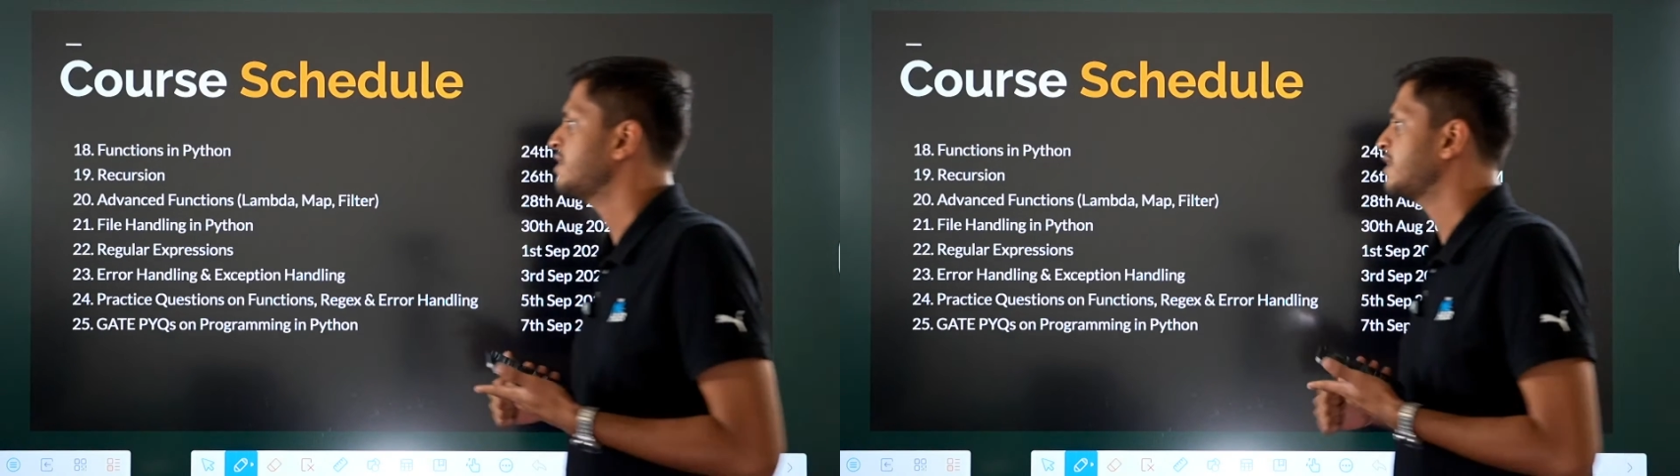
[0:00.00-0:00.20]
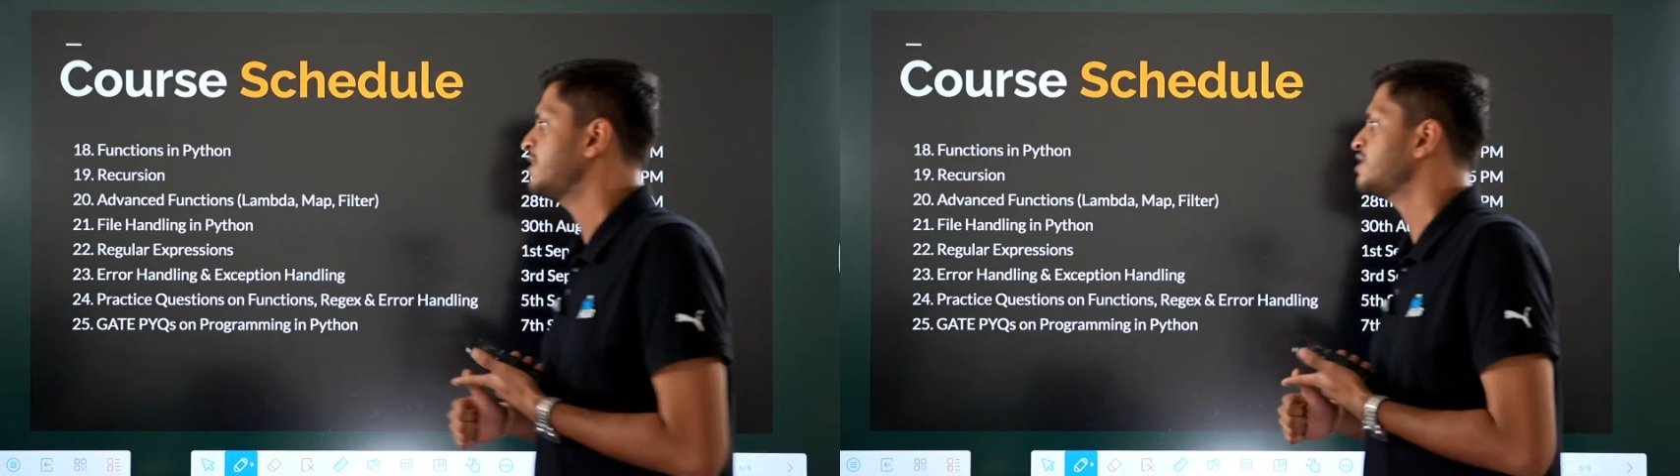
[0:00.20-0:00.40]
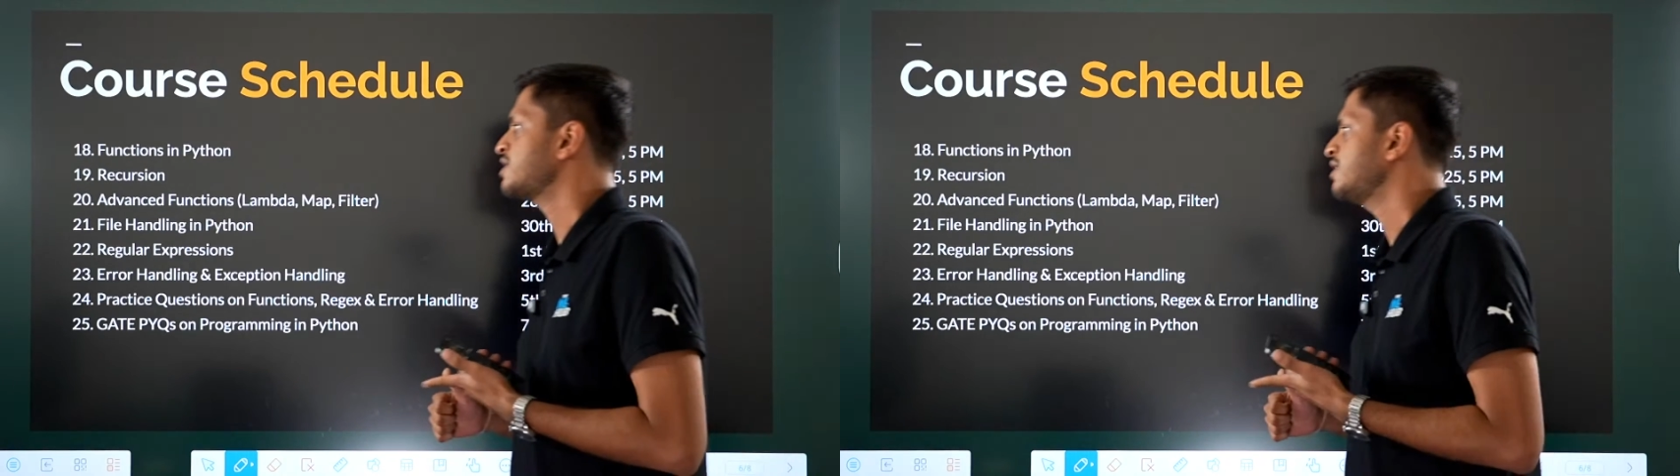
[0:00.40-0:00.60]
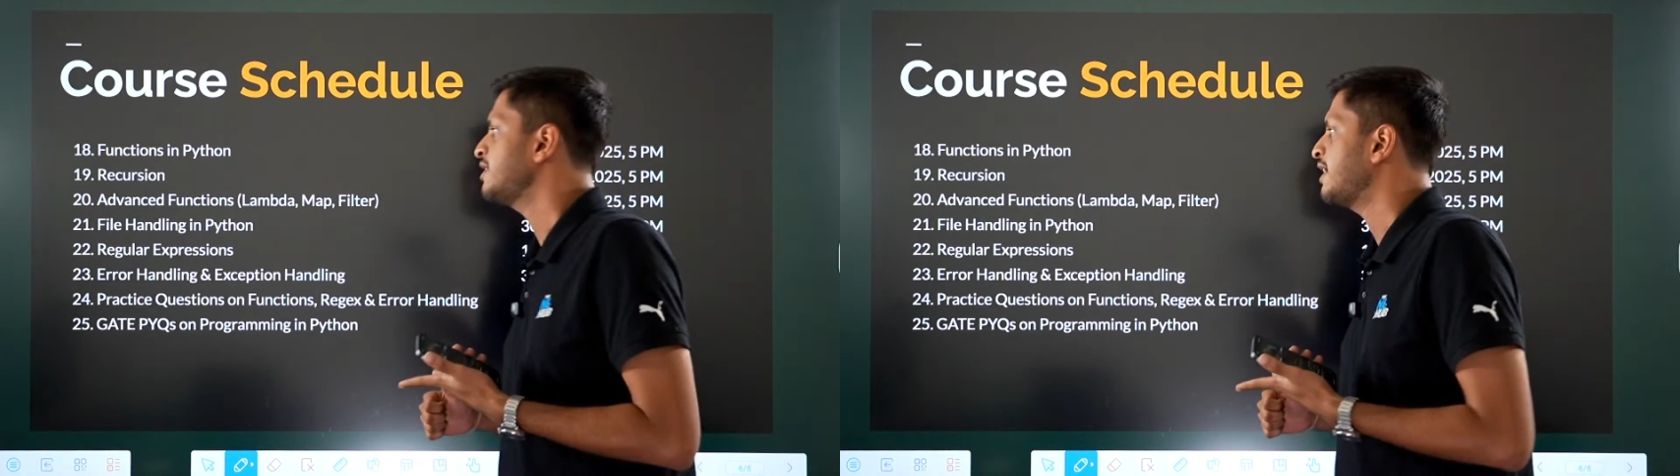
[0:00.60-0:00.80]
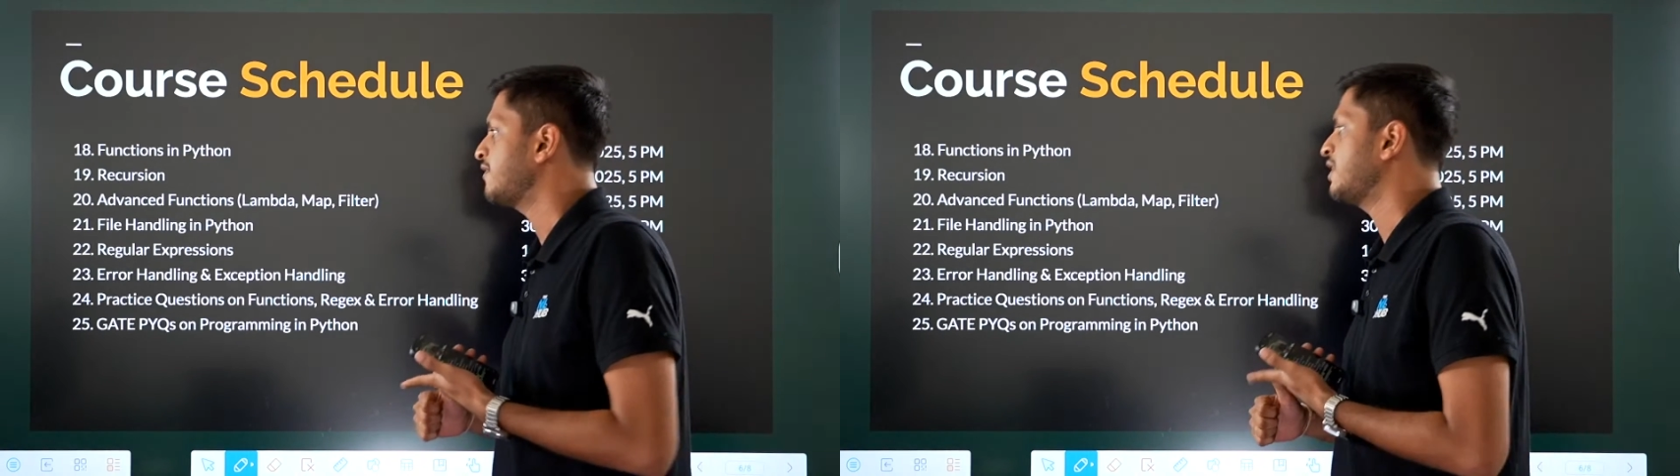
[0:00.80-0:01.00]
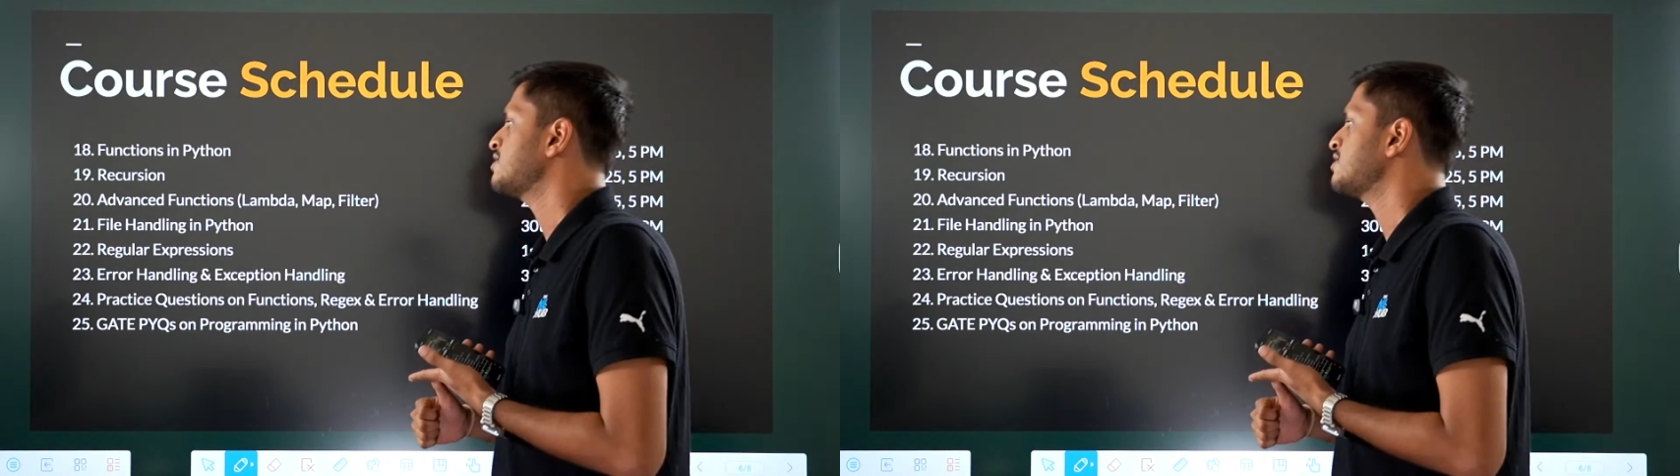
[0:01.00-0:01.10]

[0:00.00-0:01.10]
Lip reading: recursion, advanced